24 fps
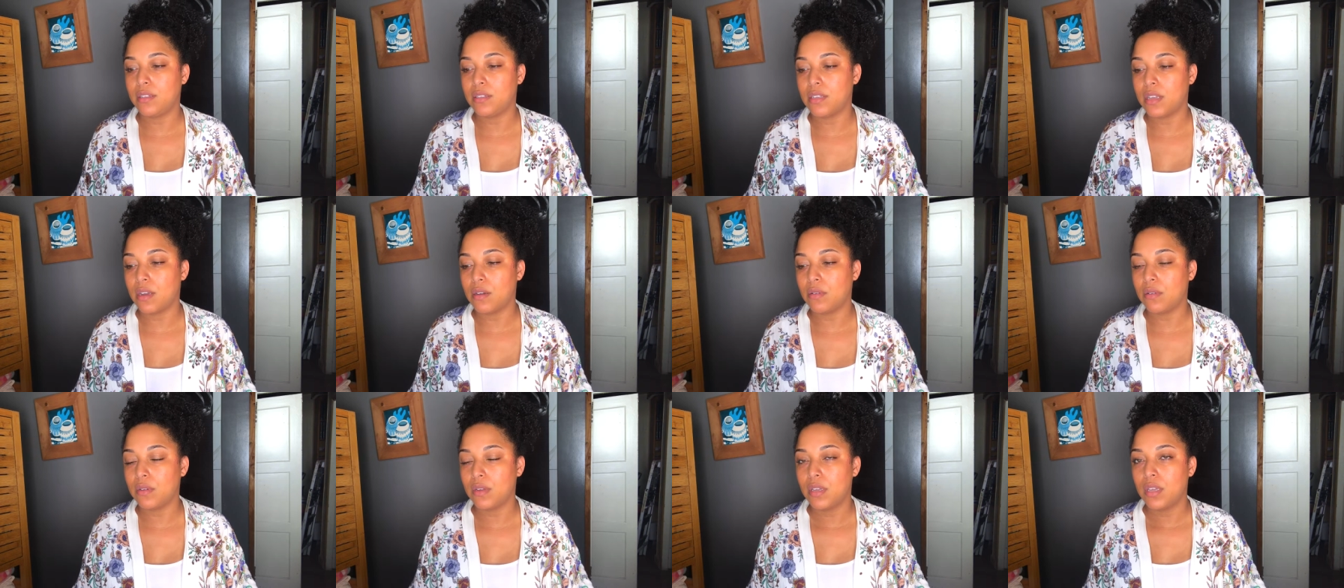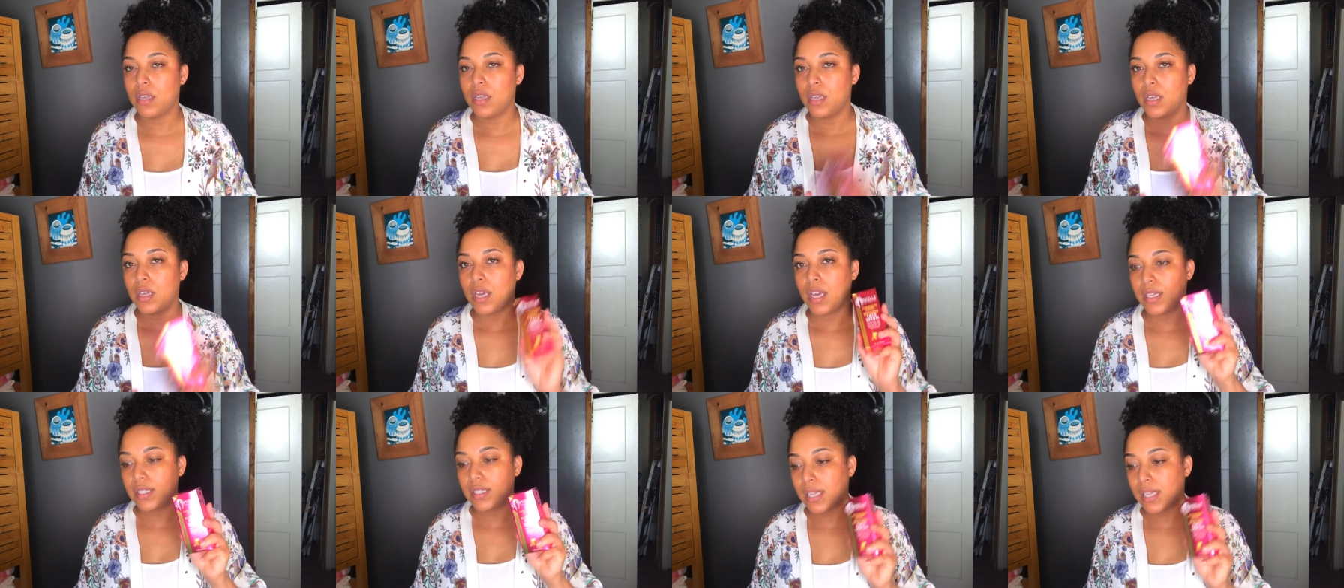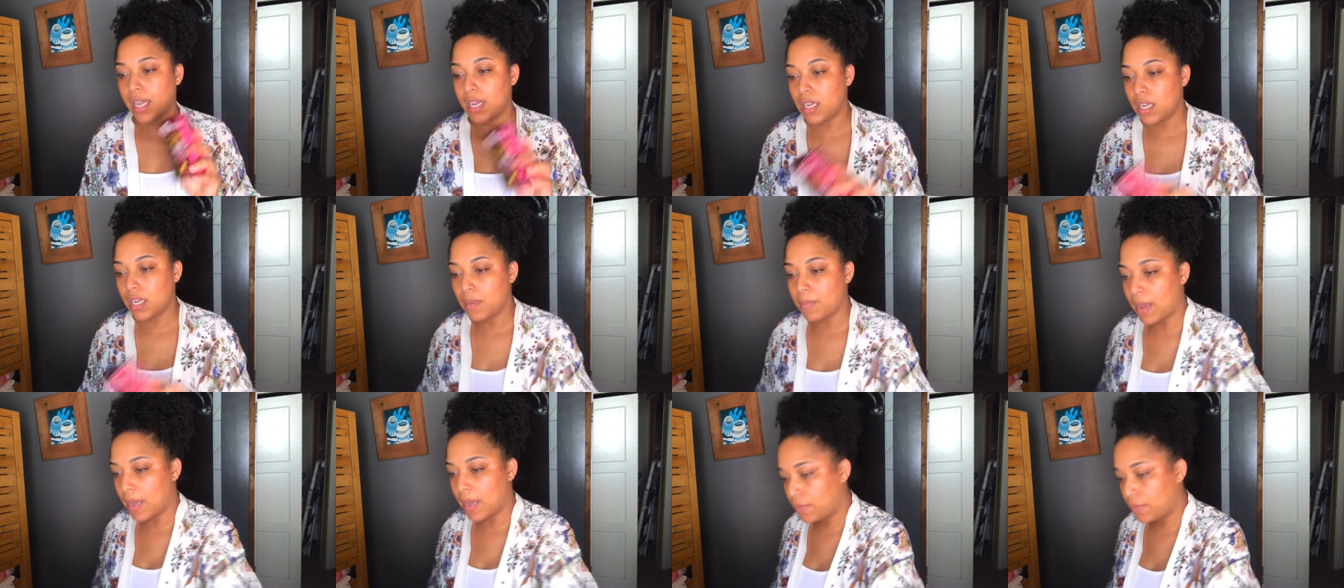So excited
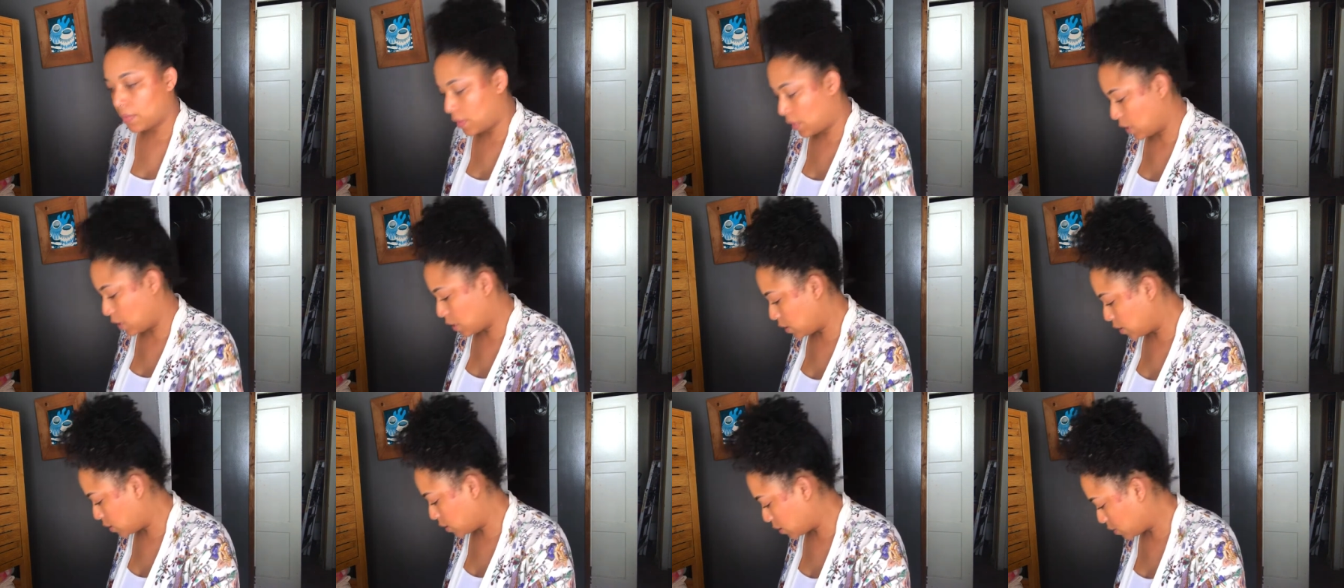about this.